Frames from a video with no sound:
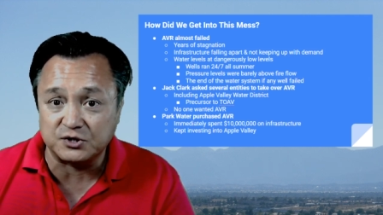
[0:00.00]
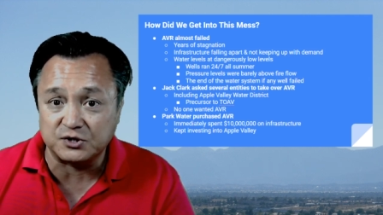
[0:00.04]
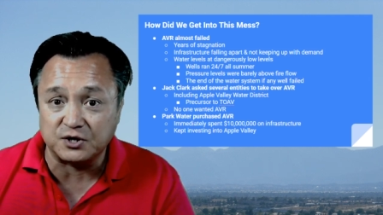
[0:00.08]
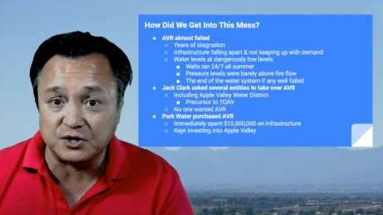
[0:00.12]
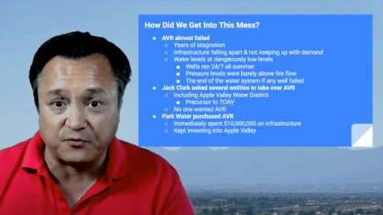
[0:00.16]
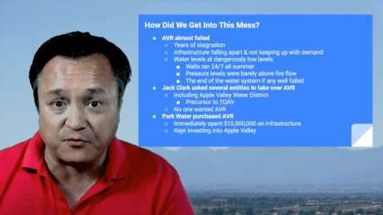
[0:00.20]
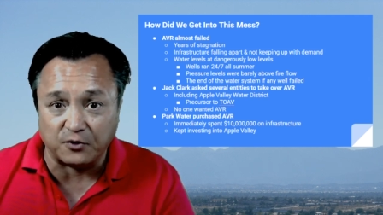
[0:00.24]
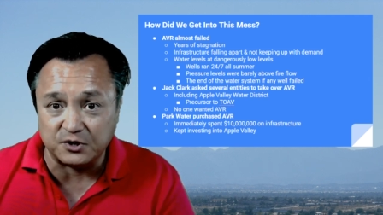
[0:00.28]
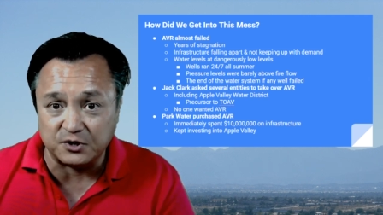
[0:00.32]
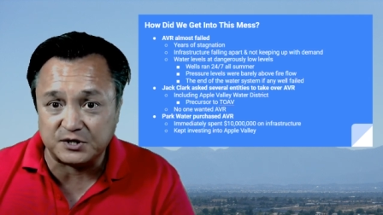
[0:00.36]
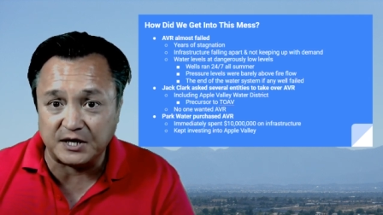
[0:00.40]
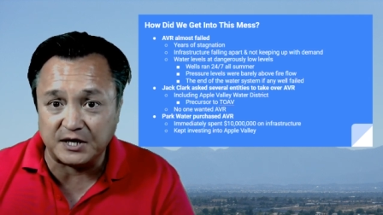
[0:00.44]
The
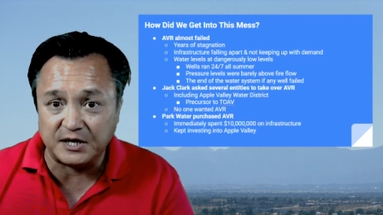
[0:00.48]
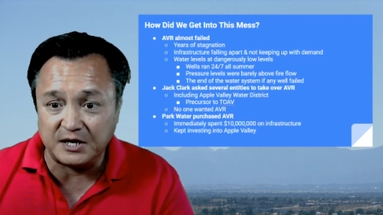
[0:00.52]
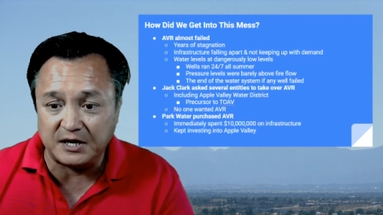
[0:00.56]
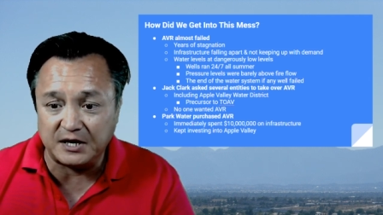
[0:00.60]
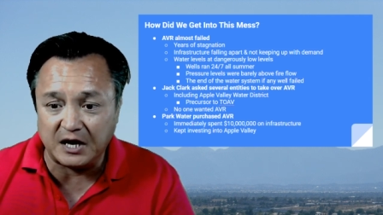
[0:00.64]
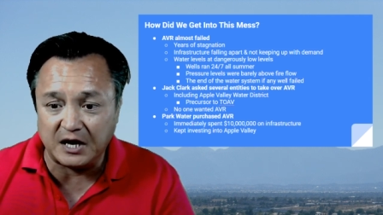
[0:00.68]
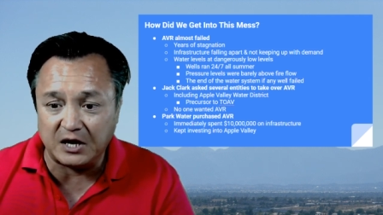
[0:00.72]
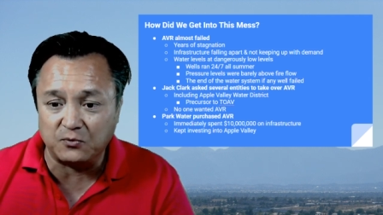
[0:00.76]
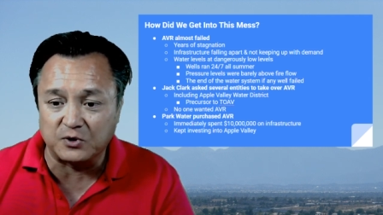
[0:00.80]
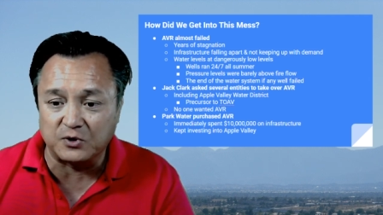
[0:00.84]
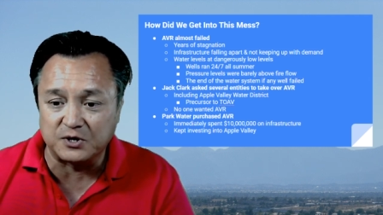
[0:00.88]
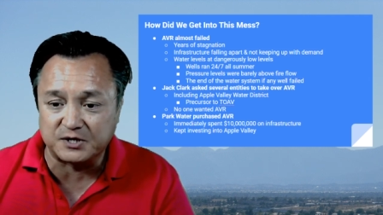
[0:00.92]
first thing they
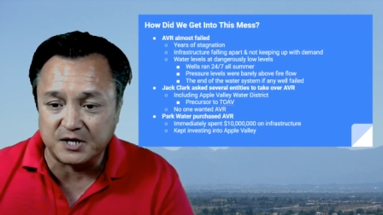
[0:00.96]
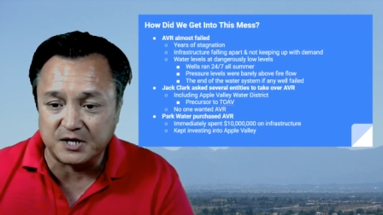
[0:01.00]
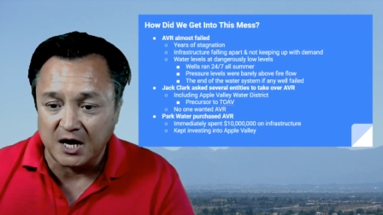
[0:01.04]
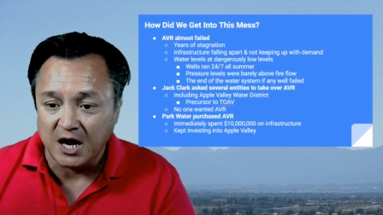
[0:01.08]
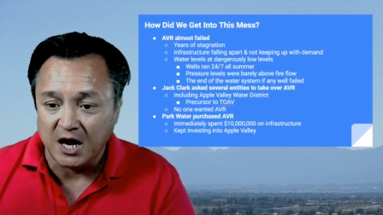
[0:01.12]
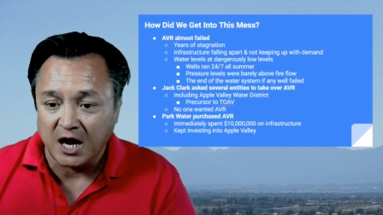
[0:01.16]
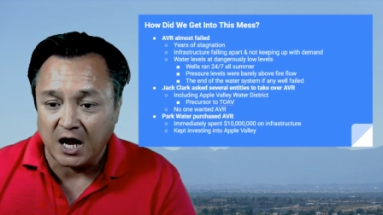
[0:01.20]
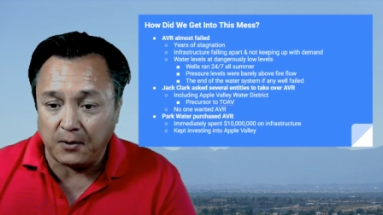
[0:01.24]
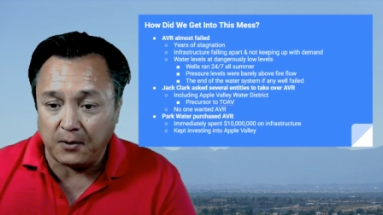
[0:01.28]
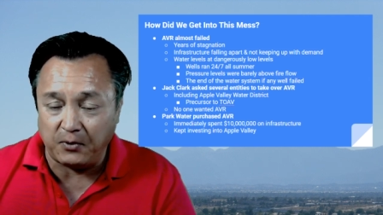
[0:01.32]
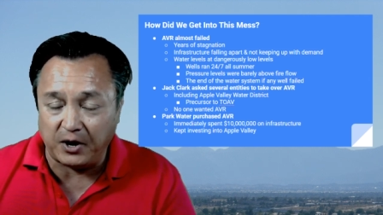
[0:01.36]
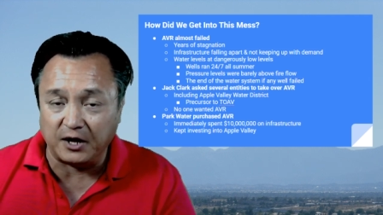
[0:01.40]
did was
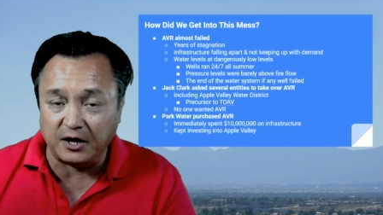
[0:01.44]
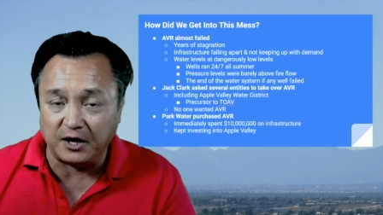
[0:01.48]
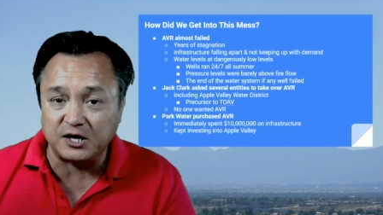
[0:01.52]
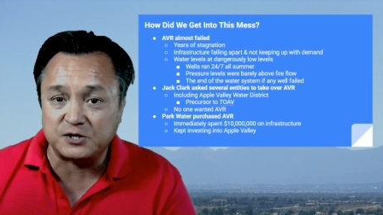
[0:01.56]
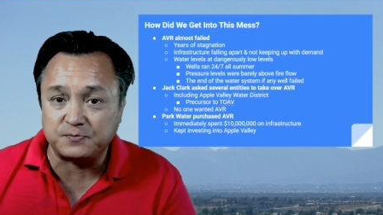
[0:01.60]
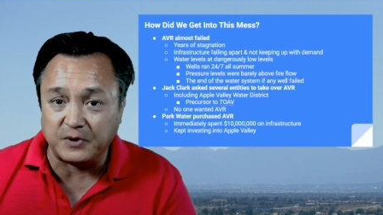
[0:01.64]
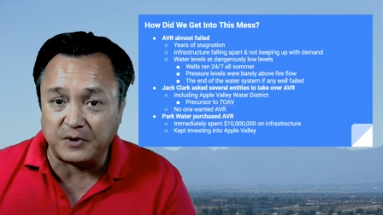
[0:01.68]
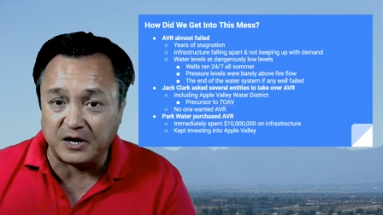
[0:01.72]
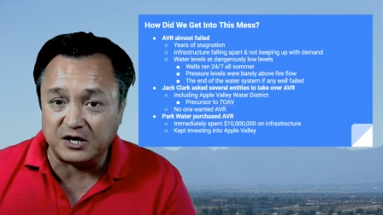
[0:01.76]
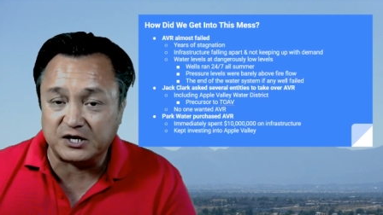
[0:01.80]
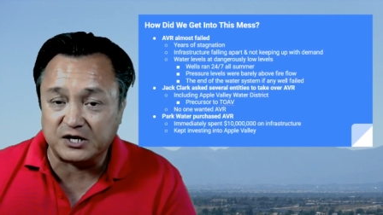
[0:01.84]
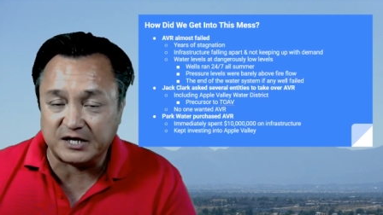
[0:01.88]
immediately
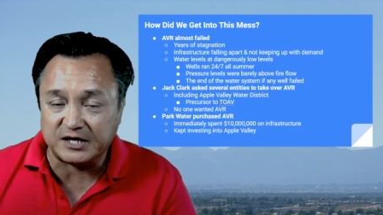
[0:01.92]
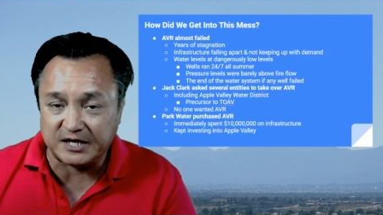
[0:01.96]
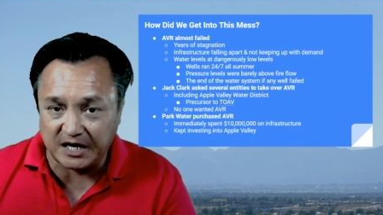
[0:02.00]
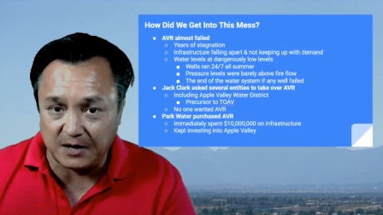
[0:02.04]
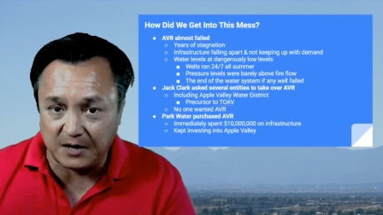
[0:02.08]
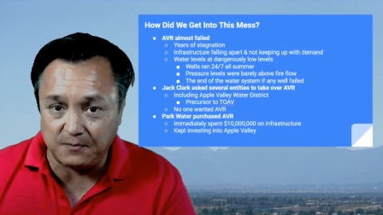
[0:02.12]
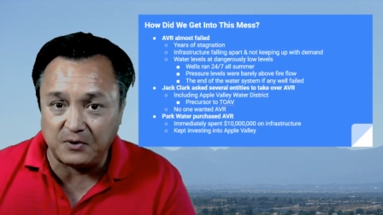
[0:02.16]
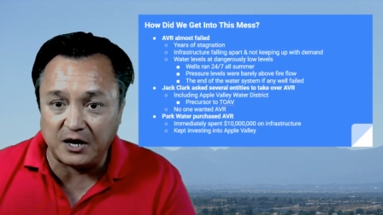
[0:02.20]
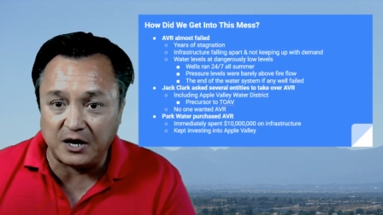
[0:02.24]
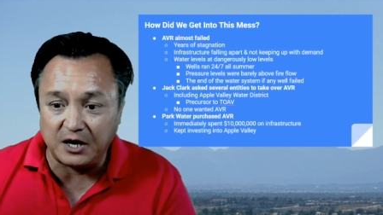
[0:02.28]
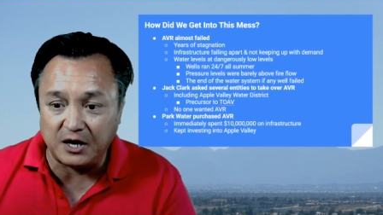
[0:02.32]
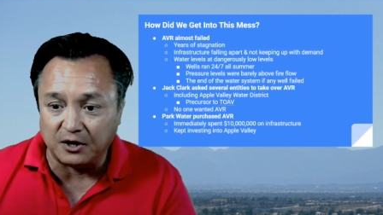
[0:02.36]
spend
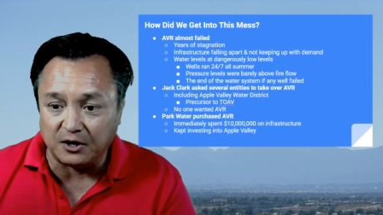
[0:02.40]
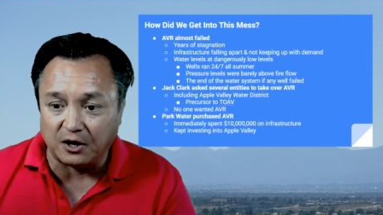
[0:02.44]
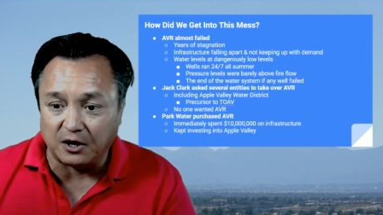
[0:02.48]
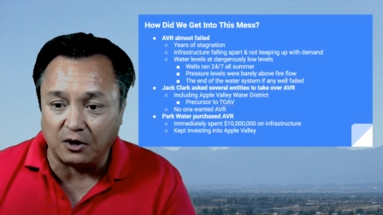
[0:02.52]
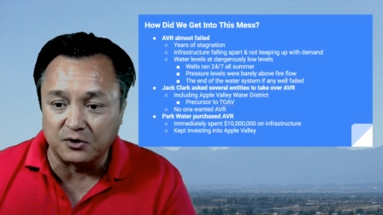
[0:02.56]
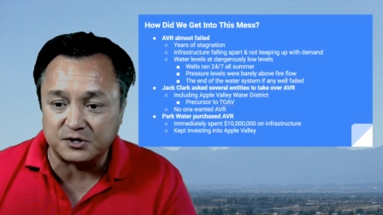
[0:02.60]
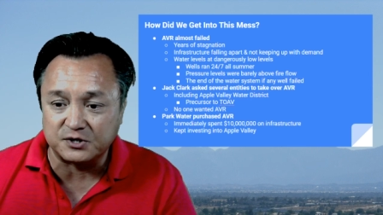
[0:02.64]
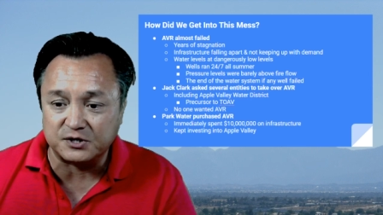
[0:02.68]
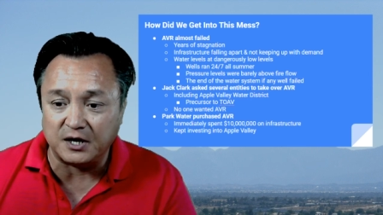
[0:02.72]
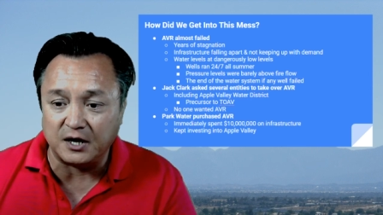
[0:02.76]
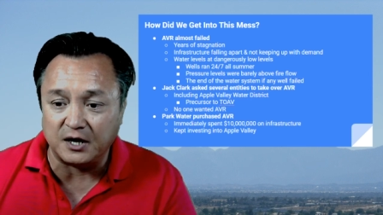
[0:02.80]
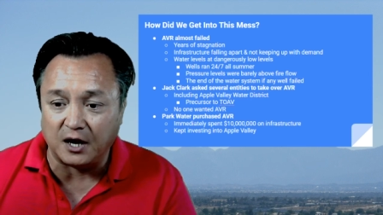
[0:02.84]
ten million dollars